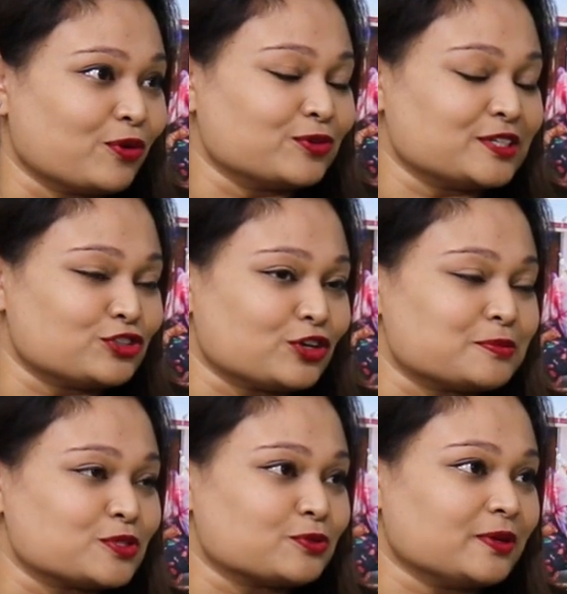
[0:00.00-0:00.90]
all these
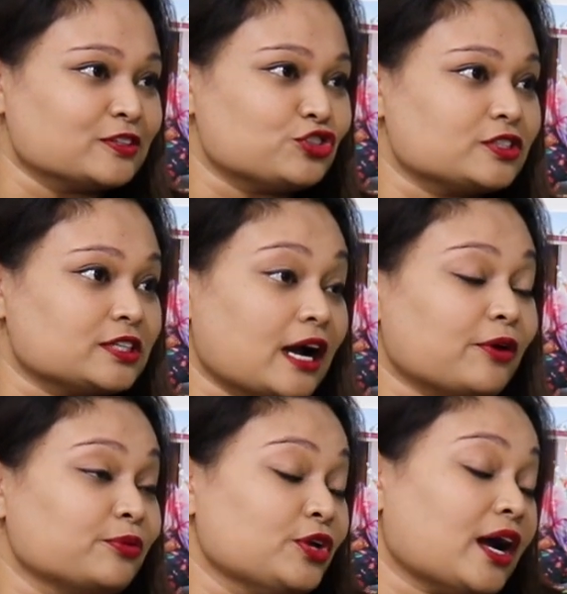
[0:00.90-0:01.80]
jobs as well is just
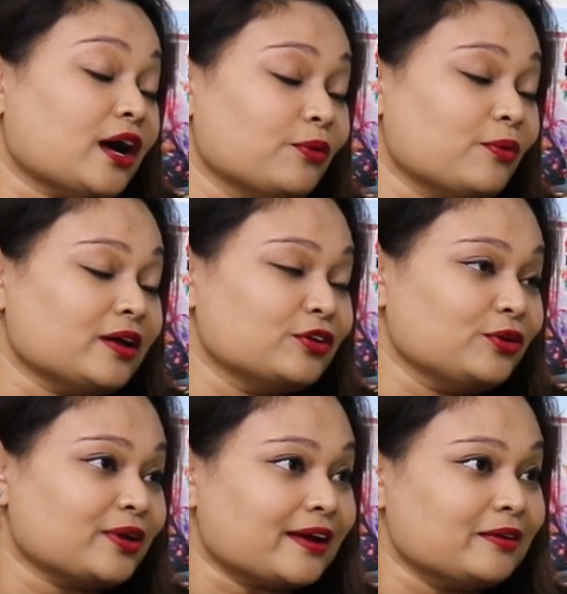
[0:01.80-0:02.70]
how well
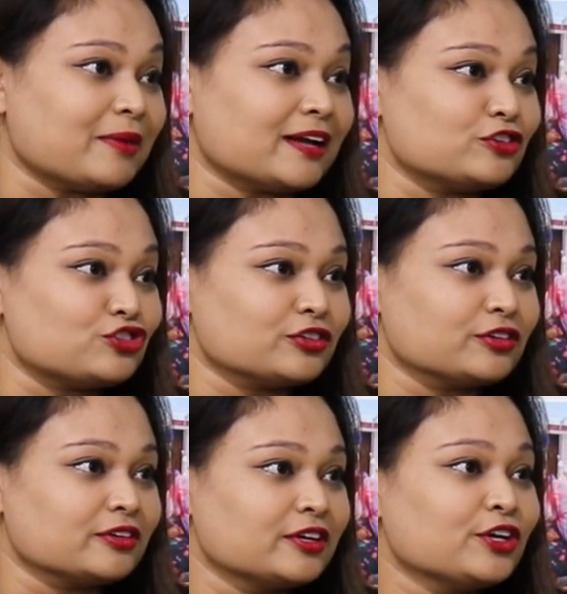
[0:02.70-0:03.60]
you can manage
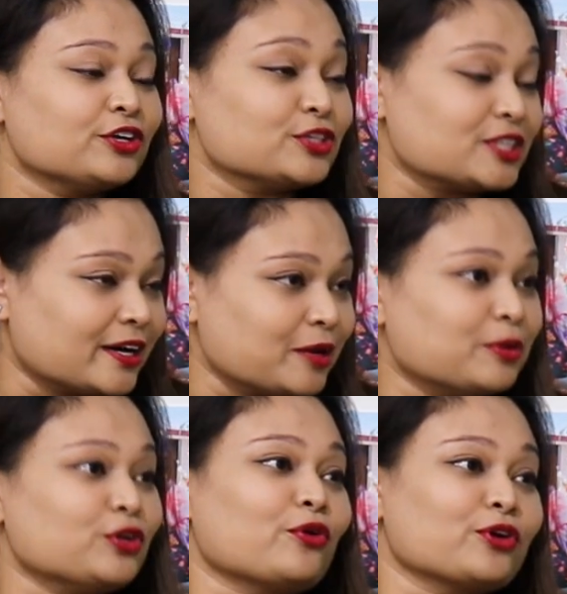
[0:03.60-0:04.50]
your time
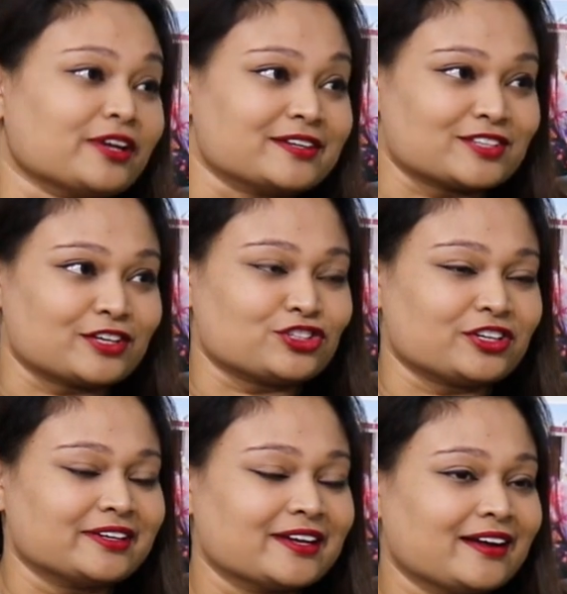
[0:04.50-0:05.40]
and your
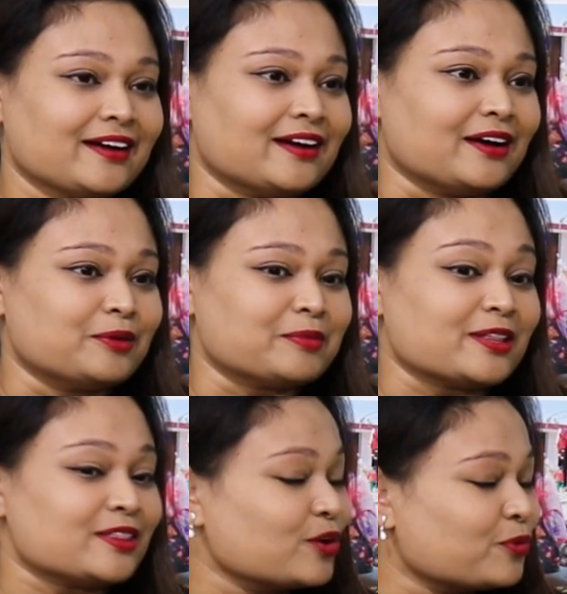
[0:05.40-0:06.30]
organization. I
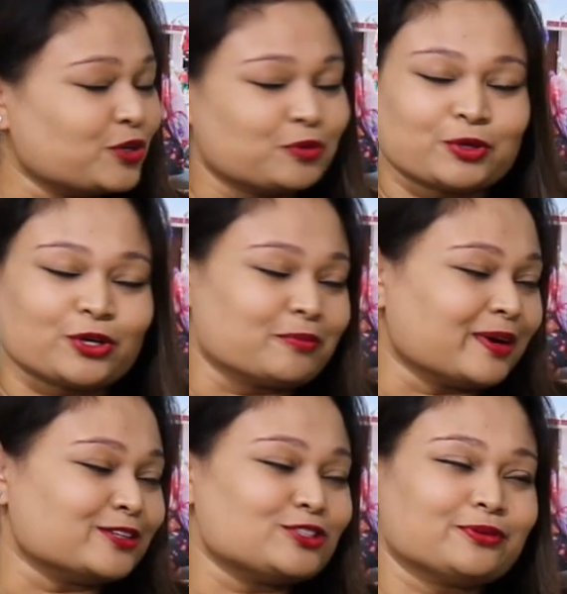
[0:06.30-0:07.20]
think when you put your
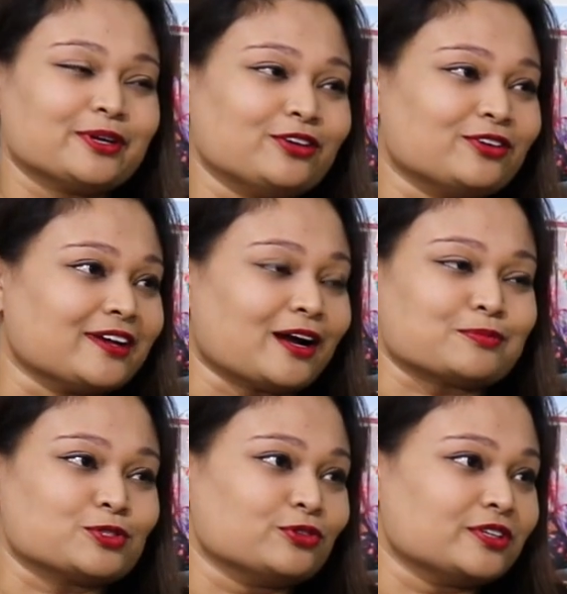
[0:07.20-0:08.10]
mind to it, you can
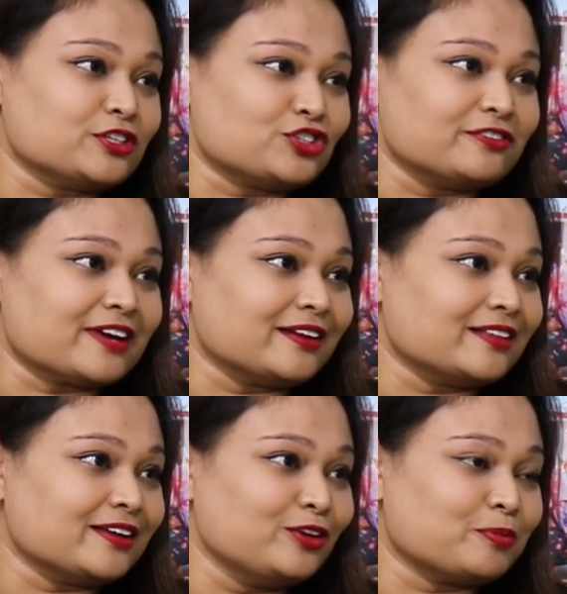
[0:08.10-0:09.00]
absolutely achieve
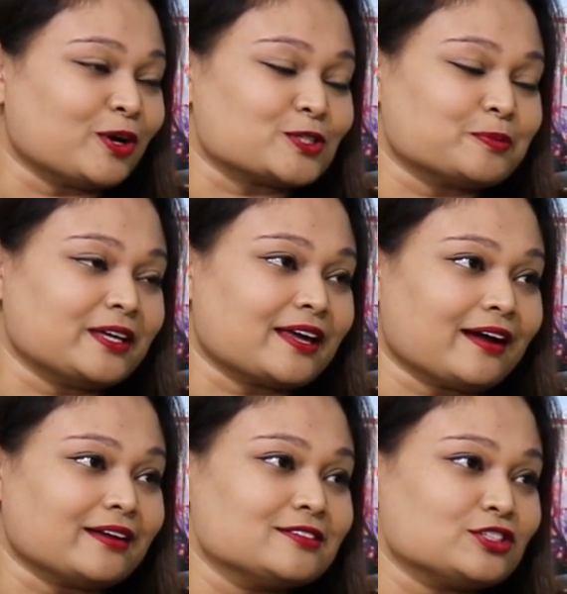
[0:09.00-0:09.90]
anything you possibly can.